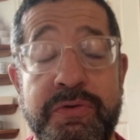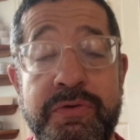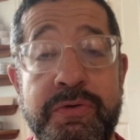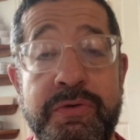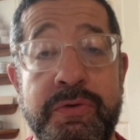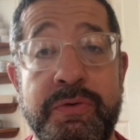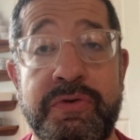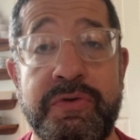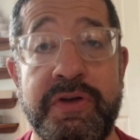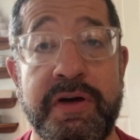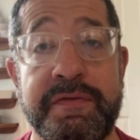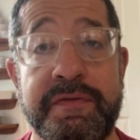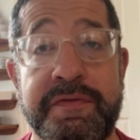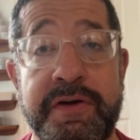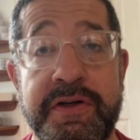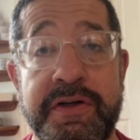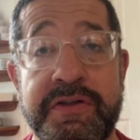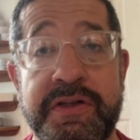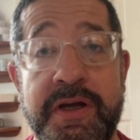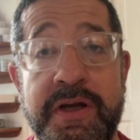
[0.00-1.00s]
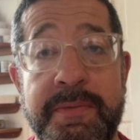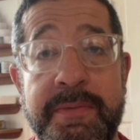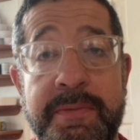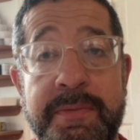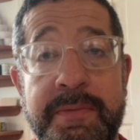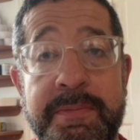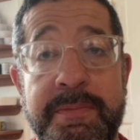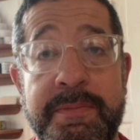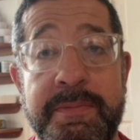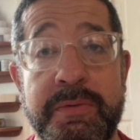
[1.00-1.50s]
New Deal, for example,
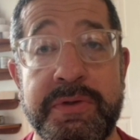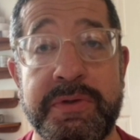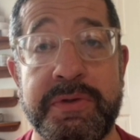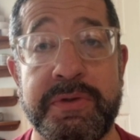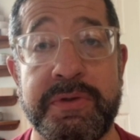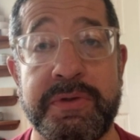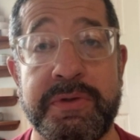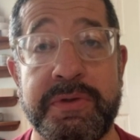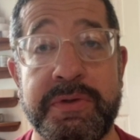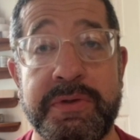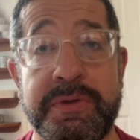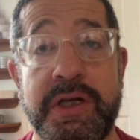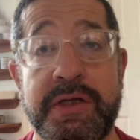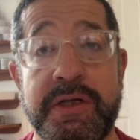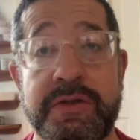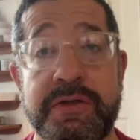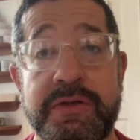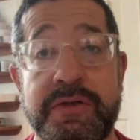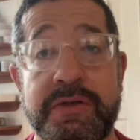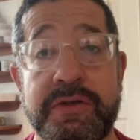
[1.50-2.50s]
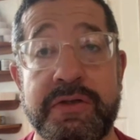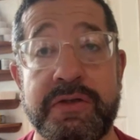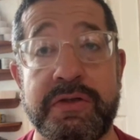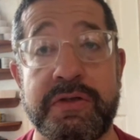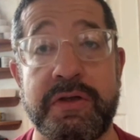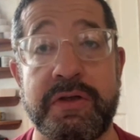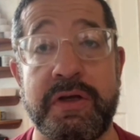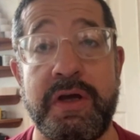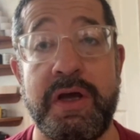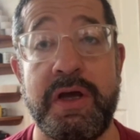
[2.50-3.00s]
was
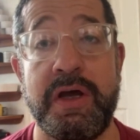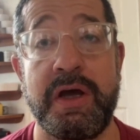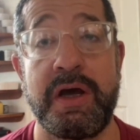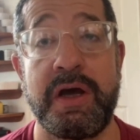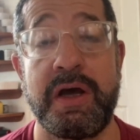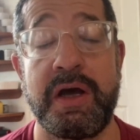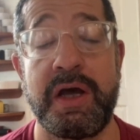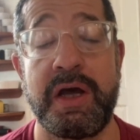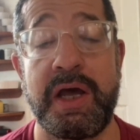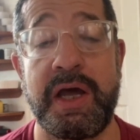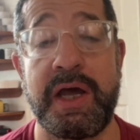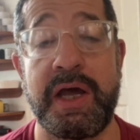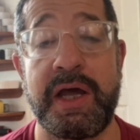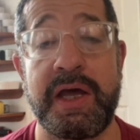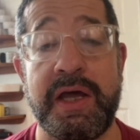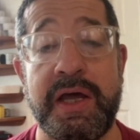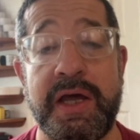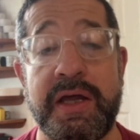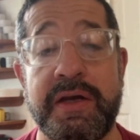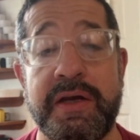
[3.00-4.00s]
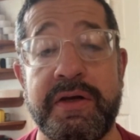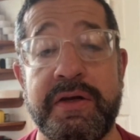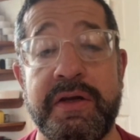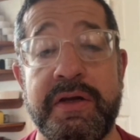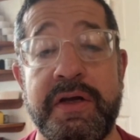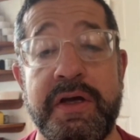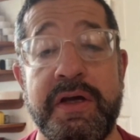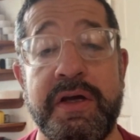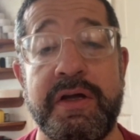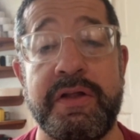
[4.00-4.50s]
socialist. And
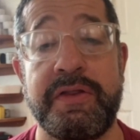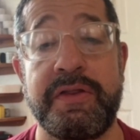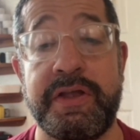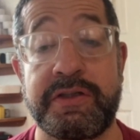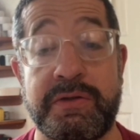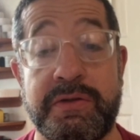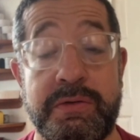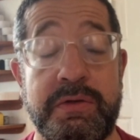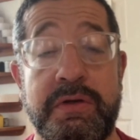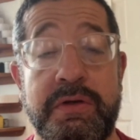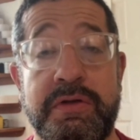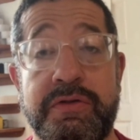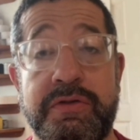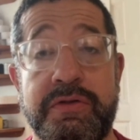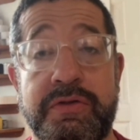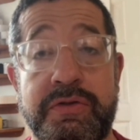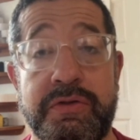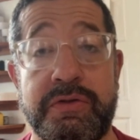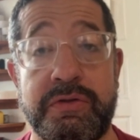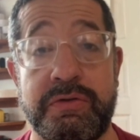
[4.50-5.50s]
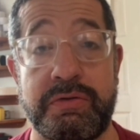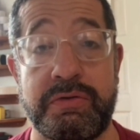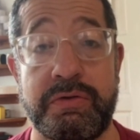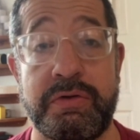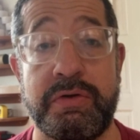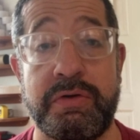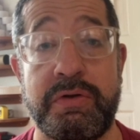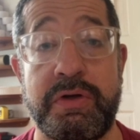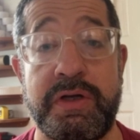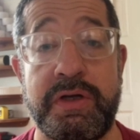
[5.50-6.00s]
this,
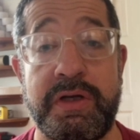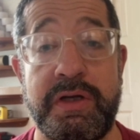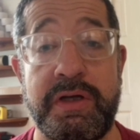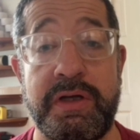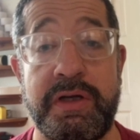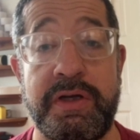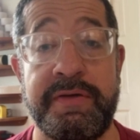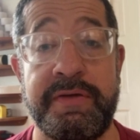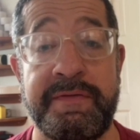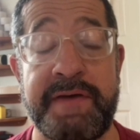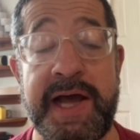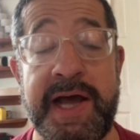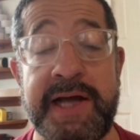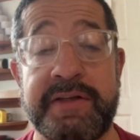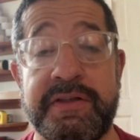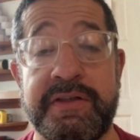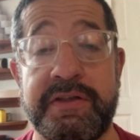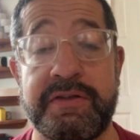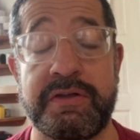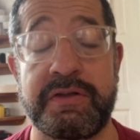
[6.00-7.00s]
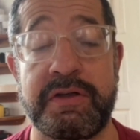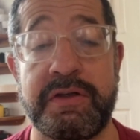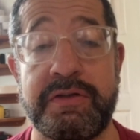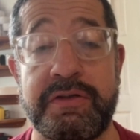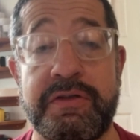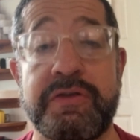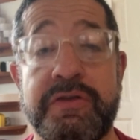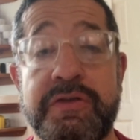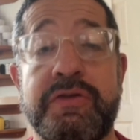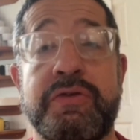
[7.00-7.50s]
in fact, is a
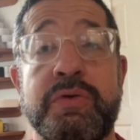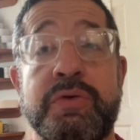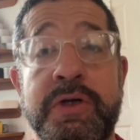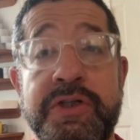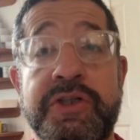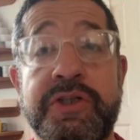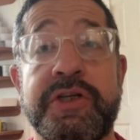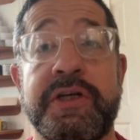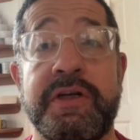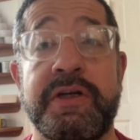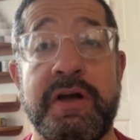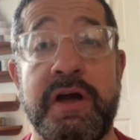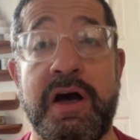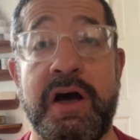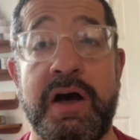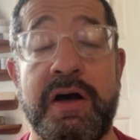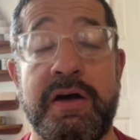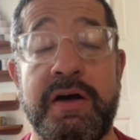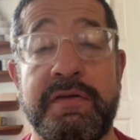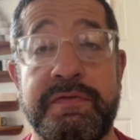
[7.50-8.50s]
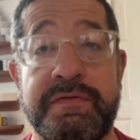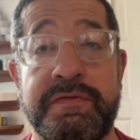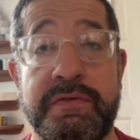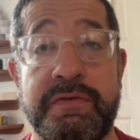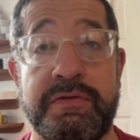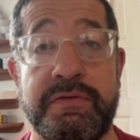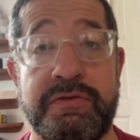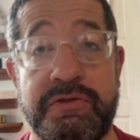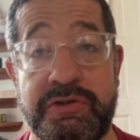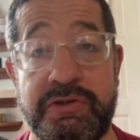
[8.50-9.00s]
distortion of
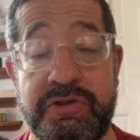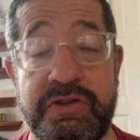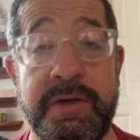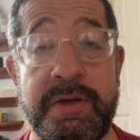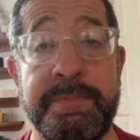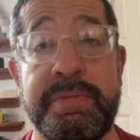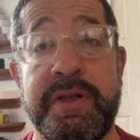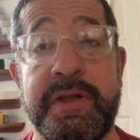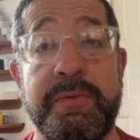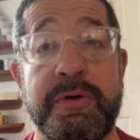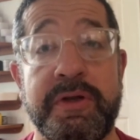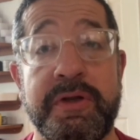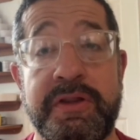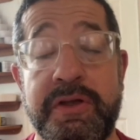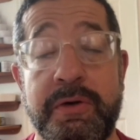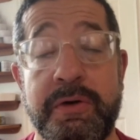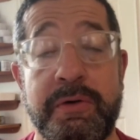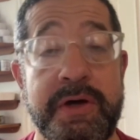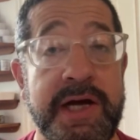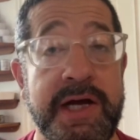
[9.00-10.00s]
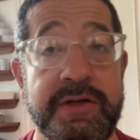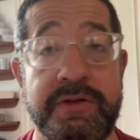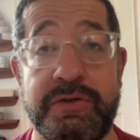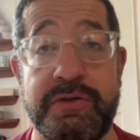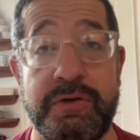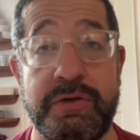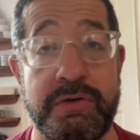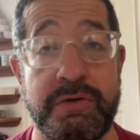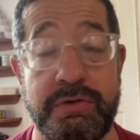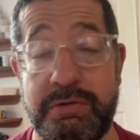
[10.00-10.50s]
just simply what the
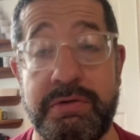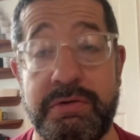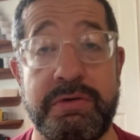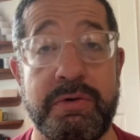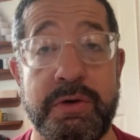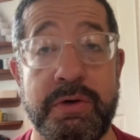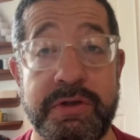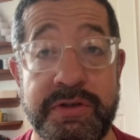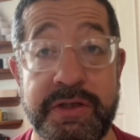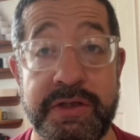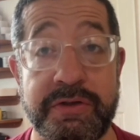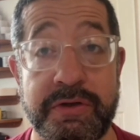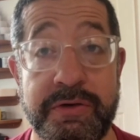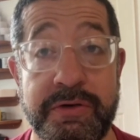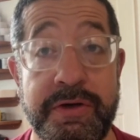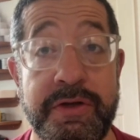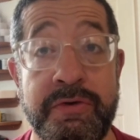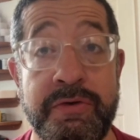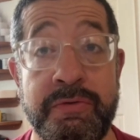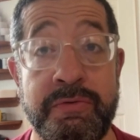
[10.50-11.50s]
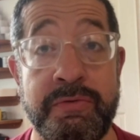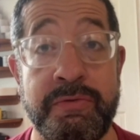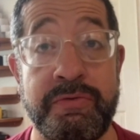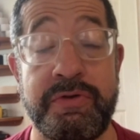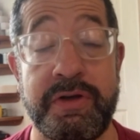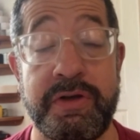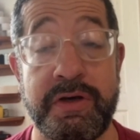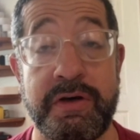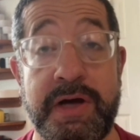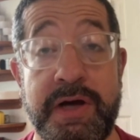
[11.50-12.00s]
Ocasio-Cortez Green New
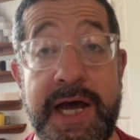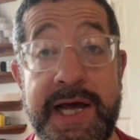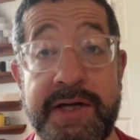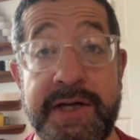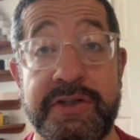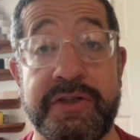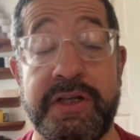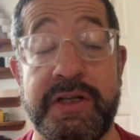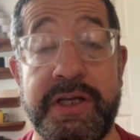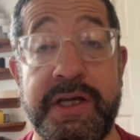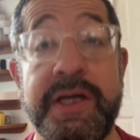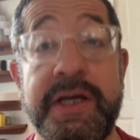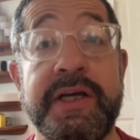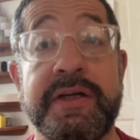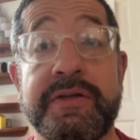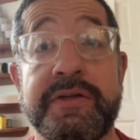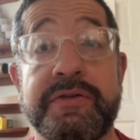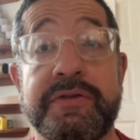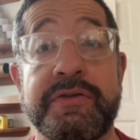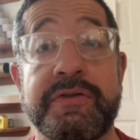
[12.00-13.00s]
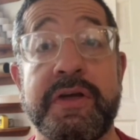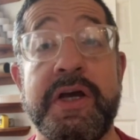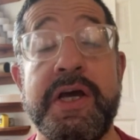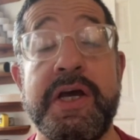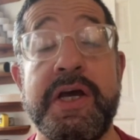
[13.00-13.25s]
Deal actually is.